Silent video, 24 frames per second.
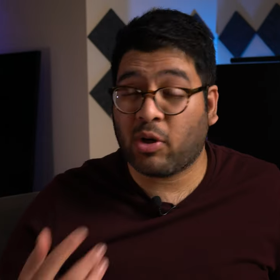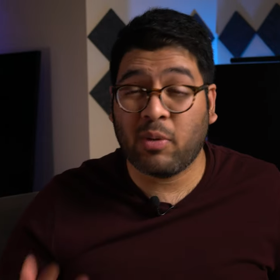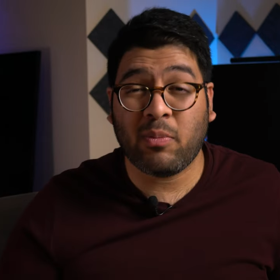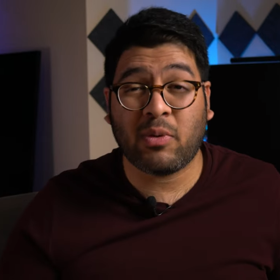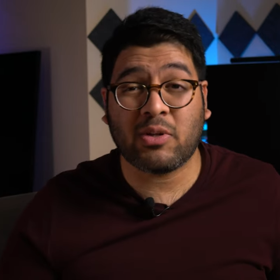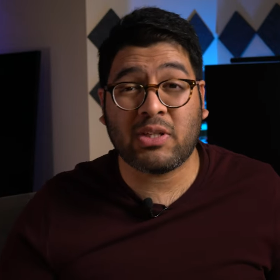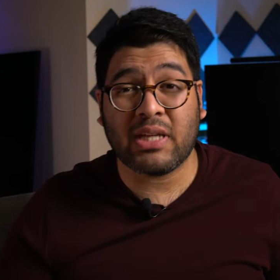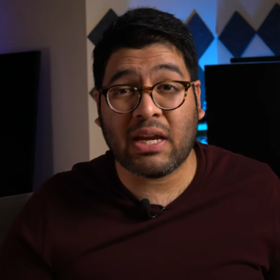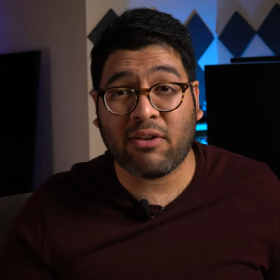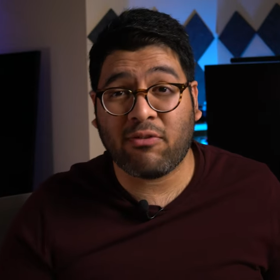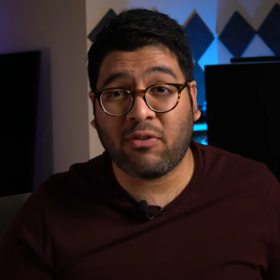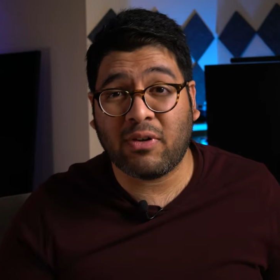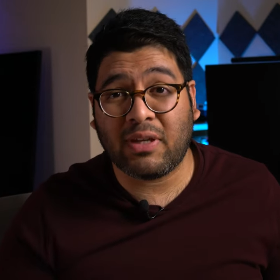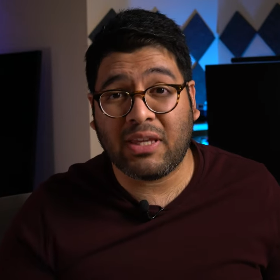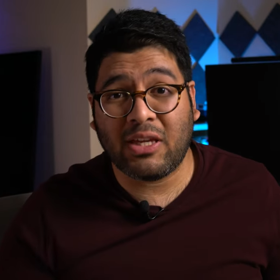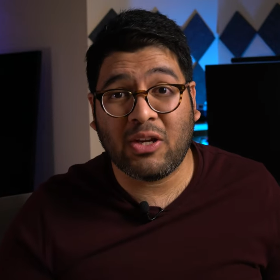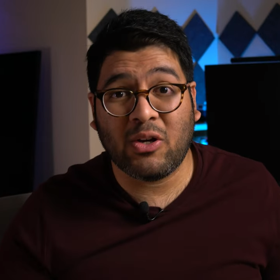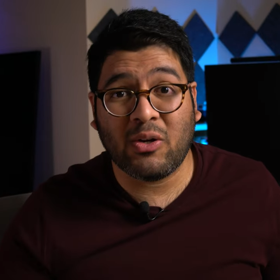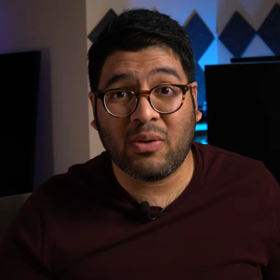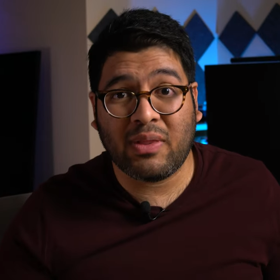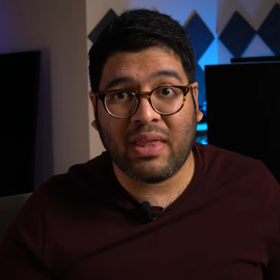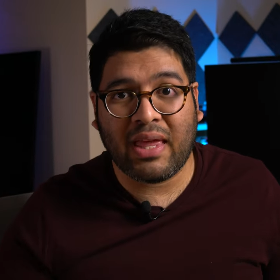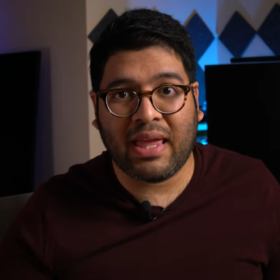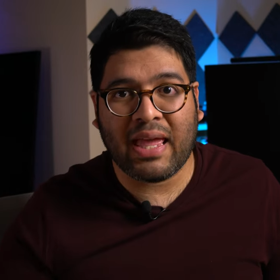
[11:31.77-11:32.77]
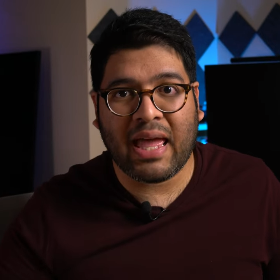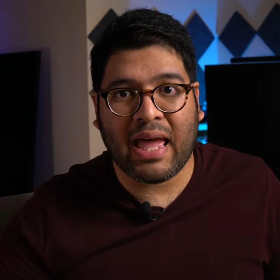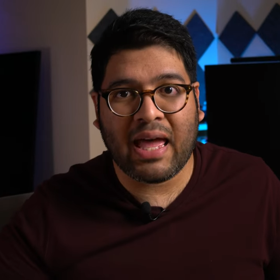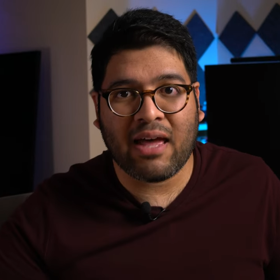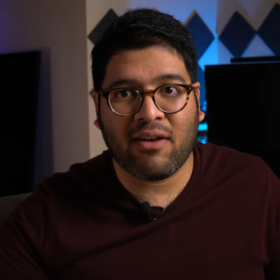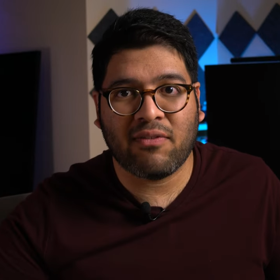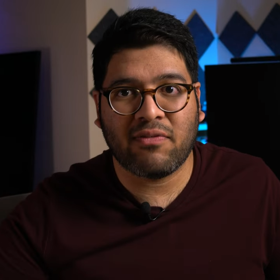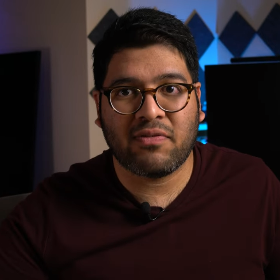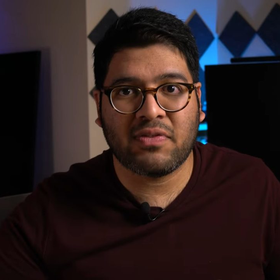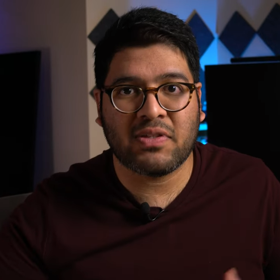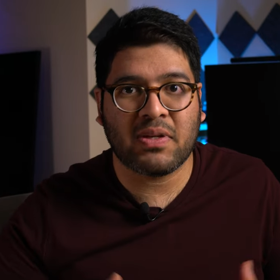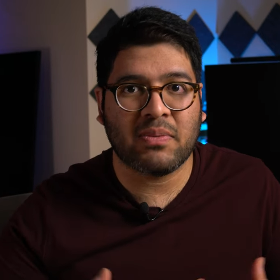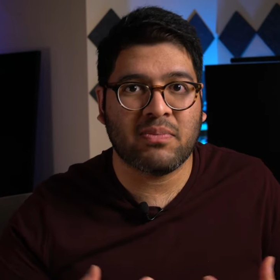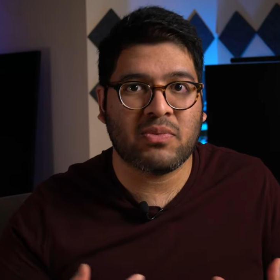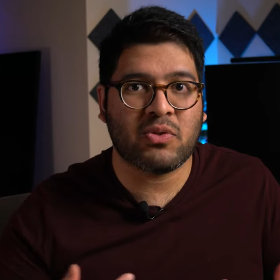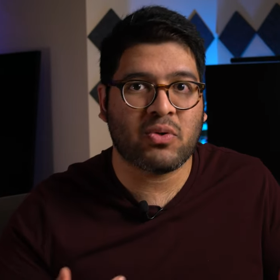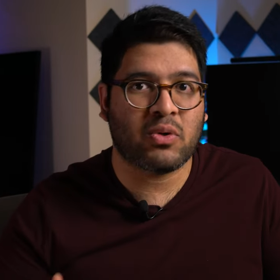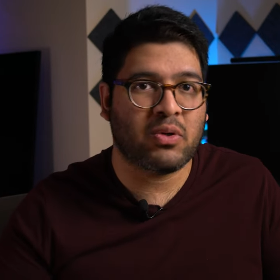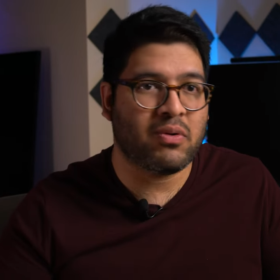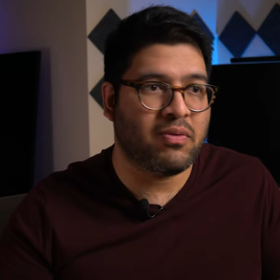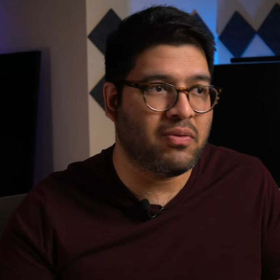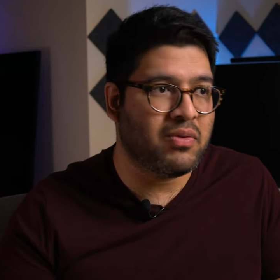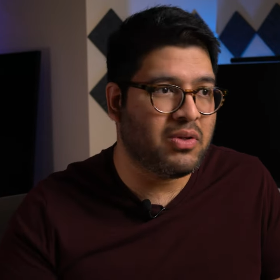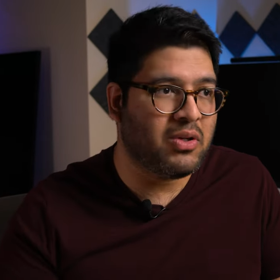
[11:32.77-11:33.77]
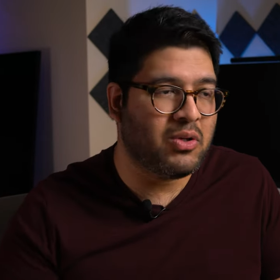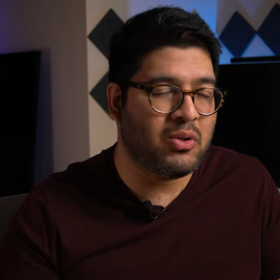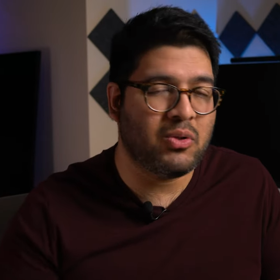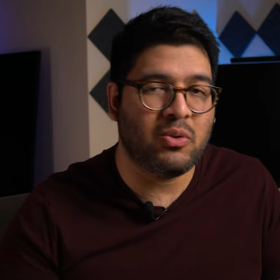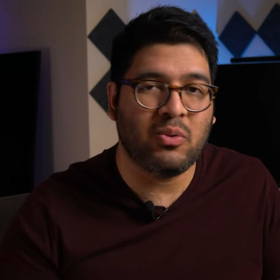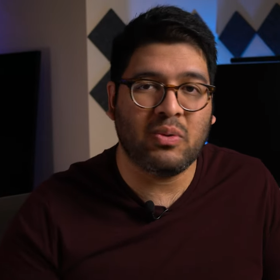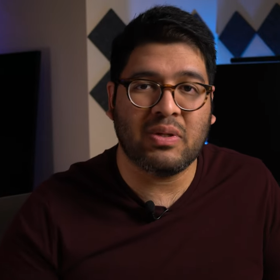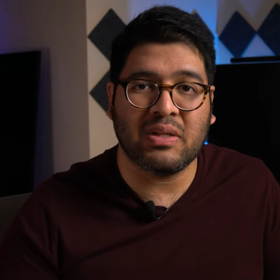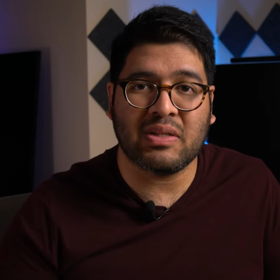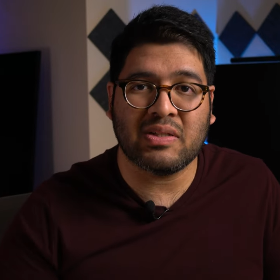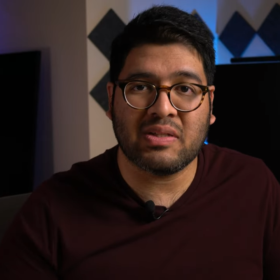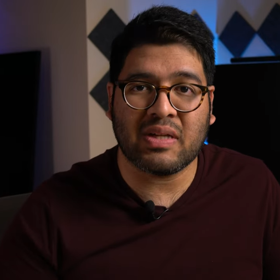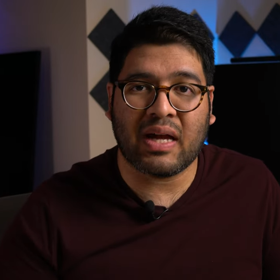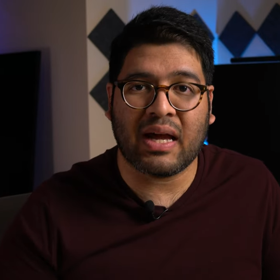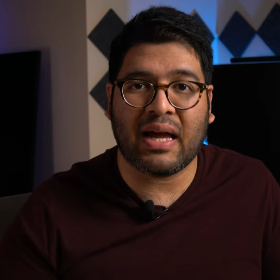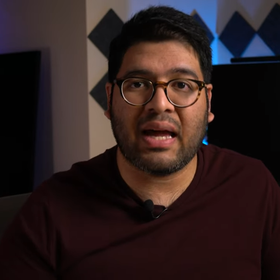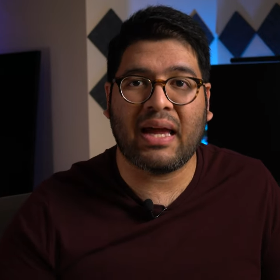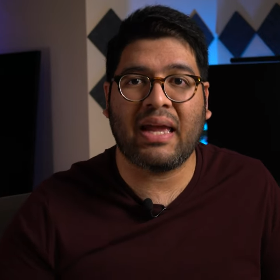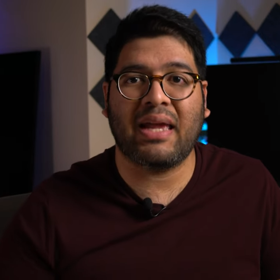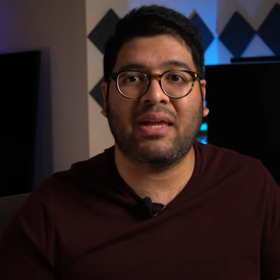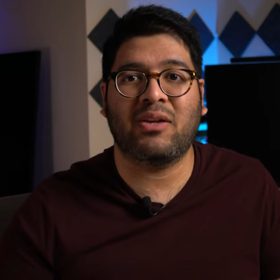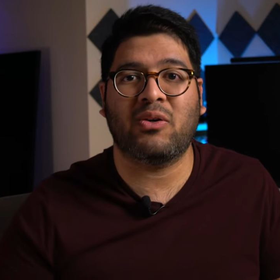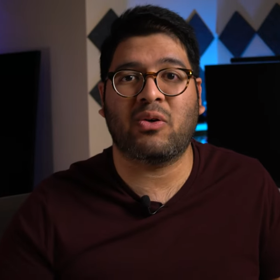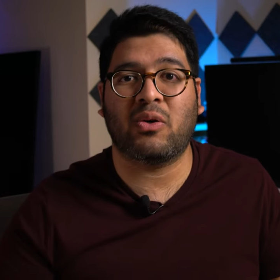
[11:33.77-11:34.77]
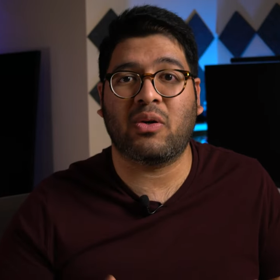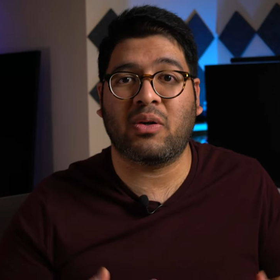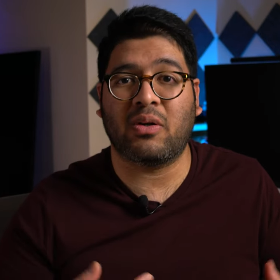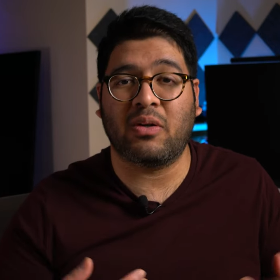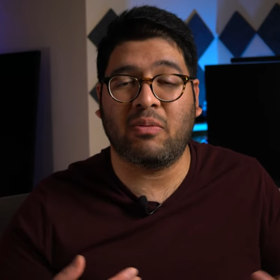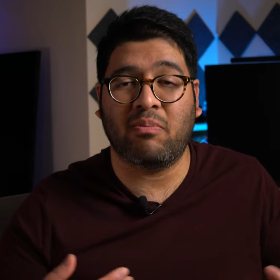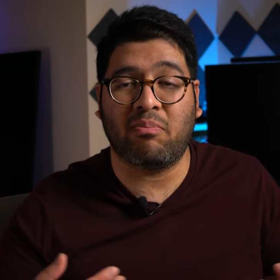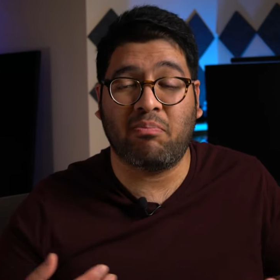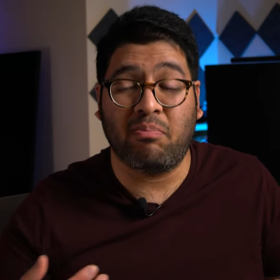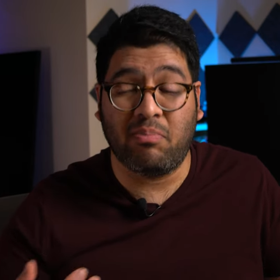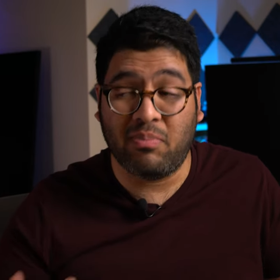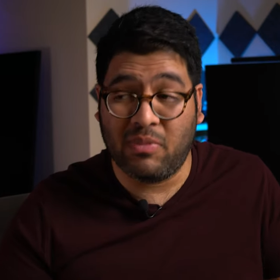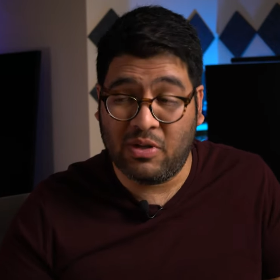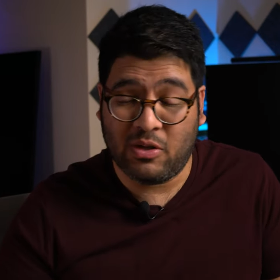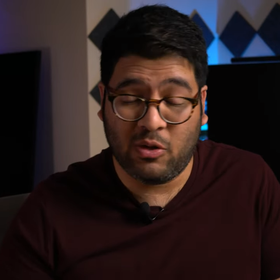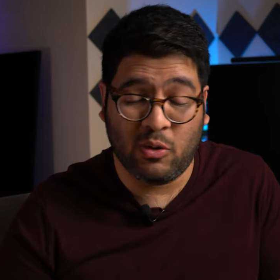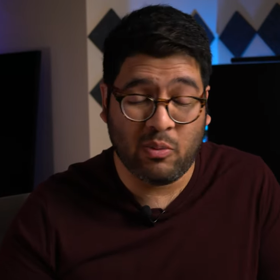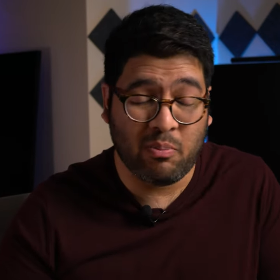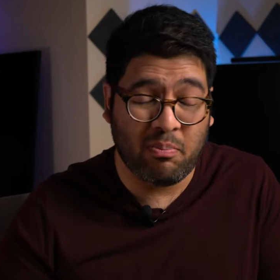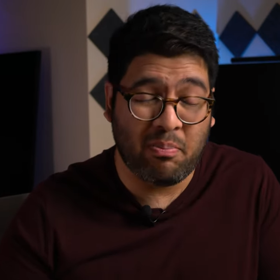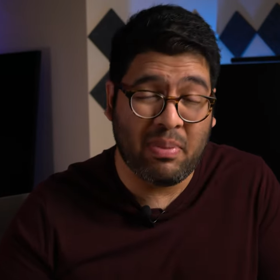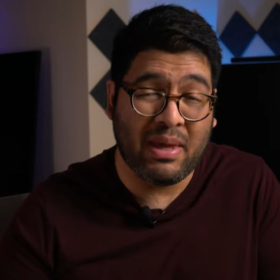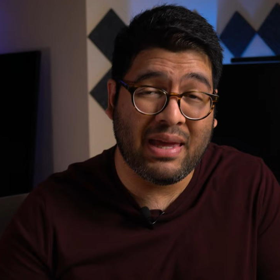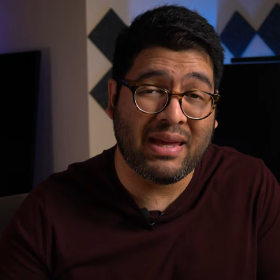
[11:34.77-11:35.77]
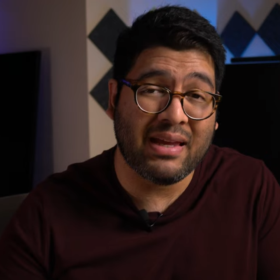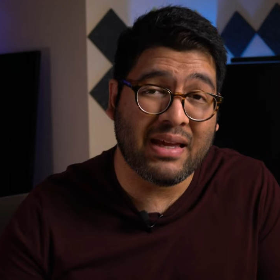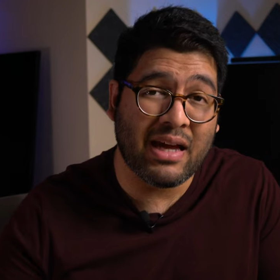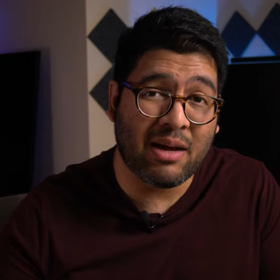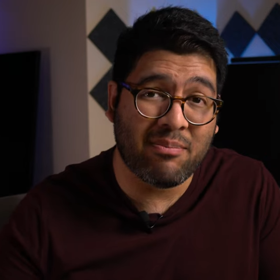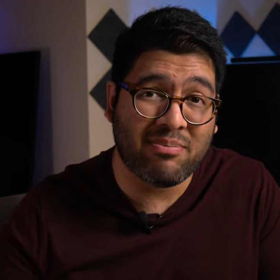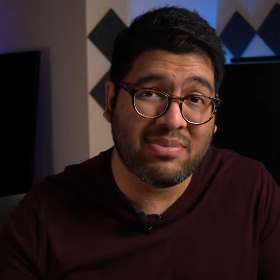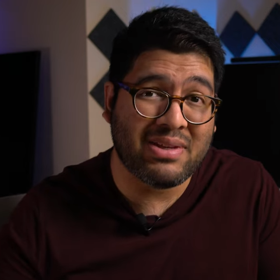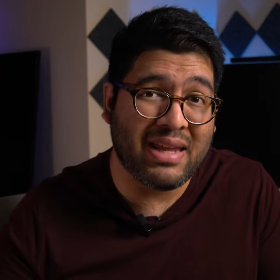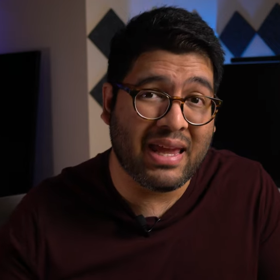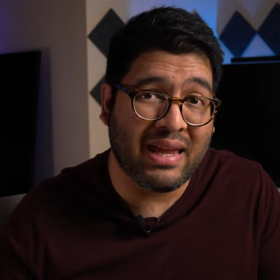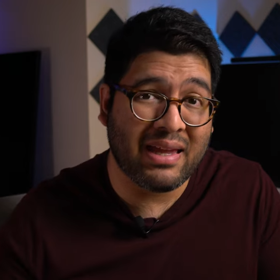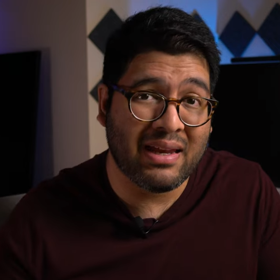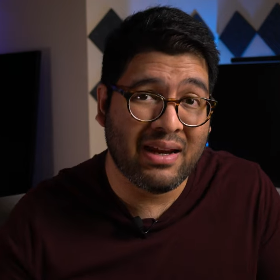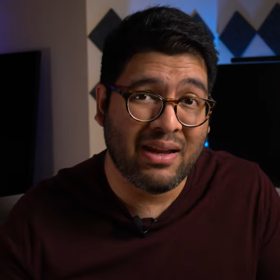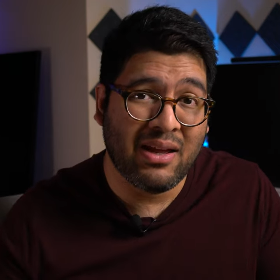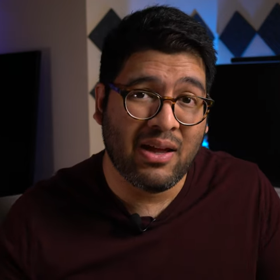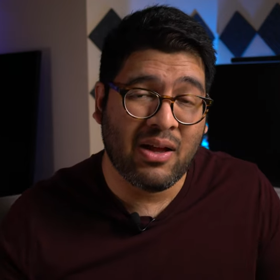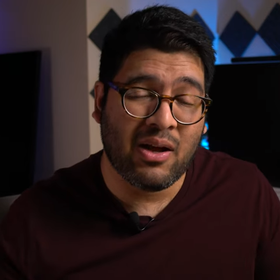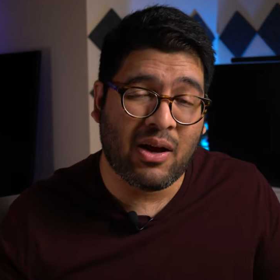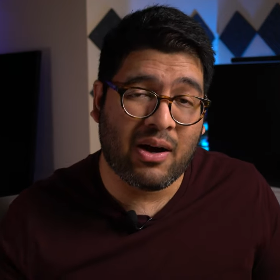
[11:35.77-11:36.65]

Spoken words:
Pretty much every year they have some sort of new design or new big update